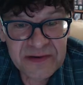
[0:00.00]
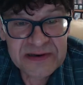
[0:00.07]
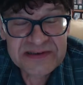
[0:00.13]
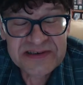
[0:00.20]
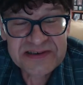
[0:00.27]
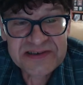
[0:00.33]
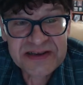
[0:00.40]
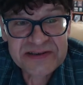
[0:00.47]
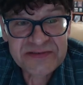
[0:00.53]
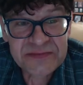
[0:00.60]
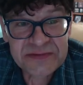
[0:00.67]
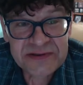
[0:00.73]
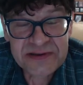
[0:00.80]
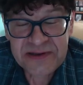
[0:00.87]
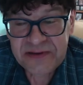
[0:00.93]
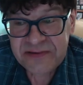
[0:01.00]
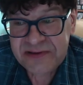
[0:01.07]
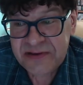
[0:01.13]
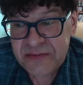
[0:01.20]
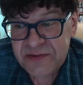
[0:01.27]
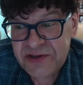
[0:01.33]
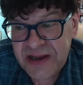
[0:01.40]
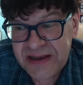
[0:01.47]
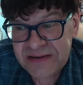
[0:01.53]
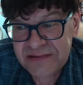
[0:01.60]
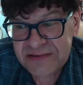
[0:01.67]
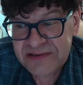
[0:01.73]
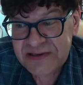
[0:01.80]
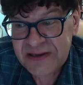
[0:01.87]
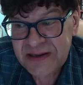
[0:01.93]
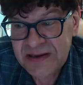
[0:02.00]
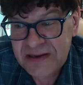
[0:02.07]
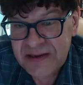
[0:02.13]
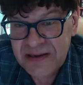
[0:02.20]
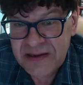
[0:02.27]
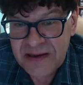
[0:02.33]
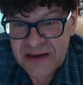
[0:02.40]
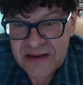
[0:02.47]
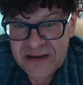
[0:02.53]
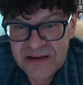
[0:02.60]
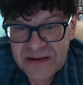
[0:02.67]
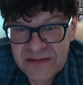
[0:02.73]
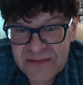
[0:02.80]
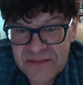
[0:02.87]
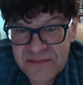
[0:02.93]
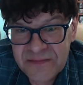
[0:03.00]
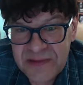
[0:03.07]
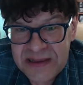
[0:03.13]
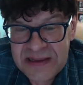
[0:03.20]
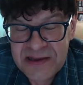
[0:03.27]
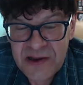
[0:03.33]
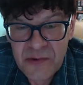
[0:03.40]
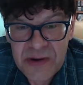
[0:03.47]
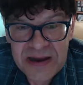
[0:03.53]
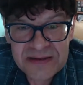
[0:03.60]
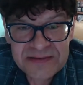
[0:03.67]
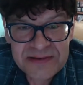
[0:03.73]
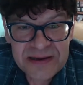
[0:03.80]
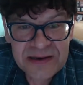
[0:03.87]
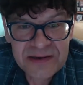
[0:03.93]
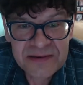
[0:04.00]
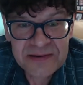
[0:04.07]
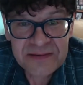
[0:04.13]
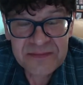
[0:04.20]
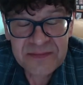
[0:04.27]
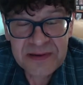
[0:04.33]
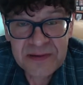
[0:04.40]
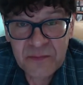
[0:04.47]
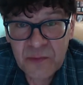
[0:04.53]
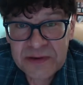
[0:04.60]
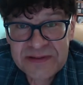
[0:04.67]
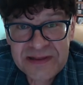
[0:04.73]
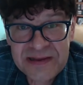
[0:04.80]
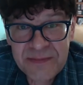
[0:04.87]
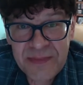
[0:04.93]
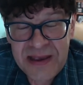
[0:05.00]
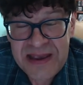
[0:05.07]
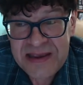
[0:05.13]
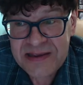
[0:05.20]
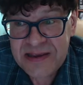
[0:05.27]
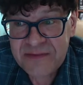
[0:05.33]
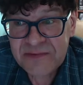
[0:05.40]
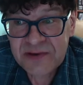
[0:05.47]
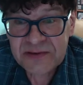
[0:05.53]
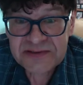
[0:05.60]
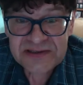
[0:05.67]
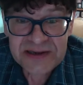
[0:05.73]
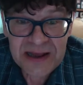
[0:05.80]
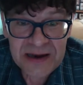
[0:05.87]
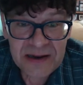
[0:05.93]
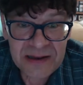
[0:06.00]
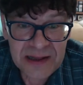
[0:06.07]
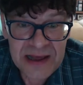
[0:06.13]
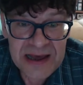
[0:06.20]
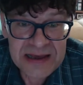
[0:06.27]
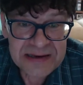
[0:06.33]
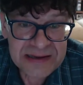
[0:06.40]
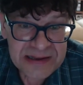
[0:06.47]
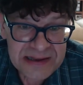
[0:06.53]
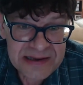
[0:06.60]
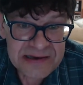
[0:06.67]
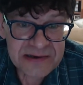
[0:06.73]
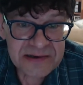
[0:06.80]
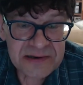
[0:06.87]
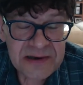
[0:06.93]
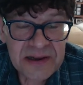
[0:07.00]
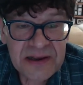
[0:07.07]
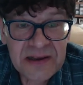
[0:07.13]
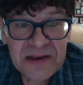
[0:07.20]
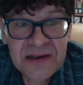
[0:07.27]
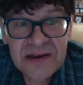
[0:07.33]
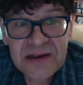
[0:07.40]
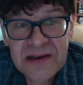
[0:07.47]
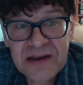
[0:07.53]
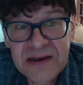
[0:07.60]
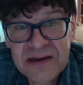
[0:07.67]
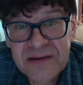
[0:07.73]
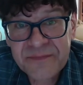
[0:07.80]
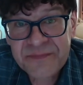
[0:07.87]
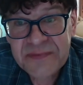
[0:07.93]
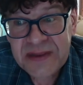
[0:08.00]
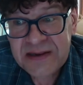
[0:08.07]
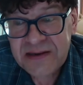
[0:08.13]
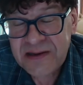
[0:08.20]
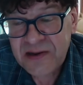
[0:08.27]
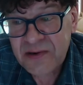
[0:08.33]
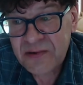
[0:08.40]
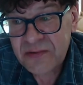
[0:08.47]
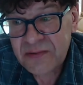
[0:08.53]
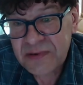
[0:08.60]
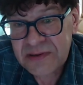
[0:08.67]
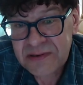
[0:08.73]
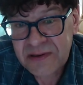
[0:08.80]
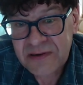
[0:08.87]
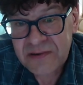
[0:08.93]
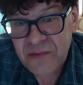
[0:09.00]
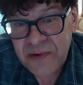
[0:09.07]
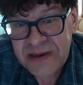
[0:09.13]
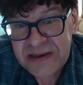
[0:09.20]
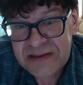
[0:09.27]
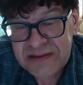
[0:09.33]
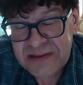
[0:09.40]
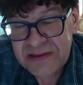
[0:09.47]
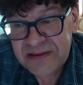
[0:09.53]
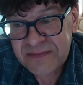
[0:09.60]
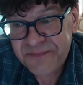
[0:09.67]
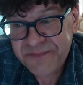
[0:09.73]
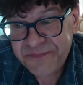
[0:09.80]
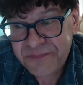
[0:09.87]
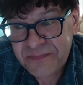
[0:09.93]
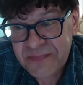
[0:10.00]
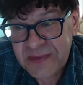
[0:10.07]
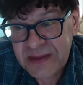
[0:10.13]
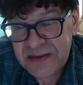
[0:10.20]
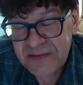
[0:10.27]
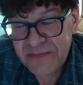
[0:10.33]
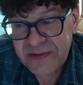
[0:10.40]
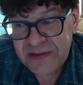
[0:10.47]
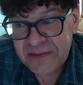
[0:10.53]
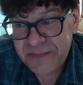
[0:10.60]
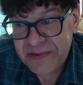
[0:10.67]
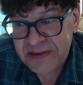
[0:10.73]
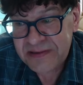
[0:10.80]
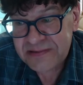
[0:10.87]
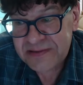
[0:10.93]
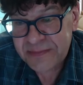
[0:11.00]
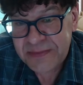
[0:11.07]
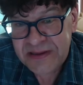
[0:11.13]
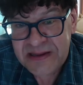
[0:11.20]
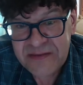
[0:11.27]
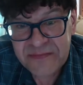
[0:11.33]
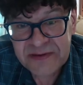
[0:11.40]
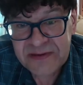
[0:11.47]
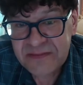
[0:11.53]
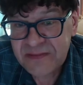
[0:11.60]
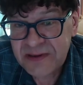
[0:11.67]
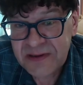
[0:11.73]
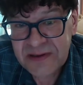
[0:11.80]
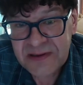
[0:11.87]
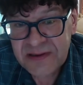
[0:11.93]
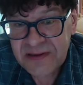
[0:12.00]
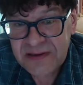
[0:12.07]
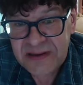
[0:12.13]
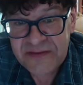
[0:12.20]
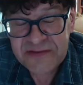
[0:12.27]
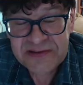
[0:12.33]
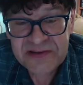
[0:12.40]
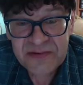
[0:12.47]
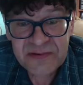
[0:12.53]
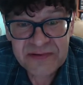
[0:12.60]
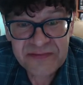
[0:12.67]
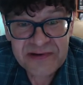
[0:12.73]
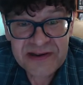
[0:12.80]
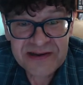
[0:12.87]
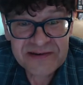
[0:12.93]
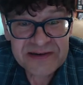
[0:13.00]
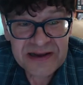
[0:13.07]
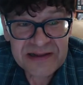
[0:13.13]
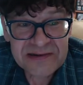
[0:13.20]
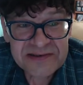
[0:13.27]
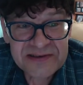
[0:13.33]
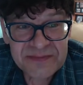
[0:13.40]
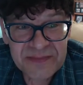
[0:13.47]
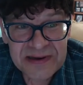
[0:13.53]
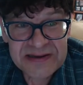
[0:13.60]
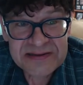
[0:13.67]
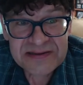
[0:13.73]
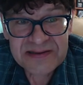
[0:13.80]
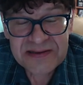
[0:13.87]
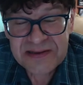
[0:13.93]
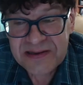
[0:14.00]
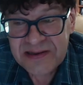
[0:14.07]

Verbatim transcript: very successful with the YouTube channels. Uh, they can go out there and, and what they make, even though it's not a lot here, um, can go a long way in the in the Philippines. I mean, even even two or three hundred dollars a month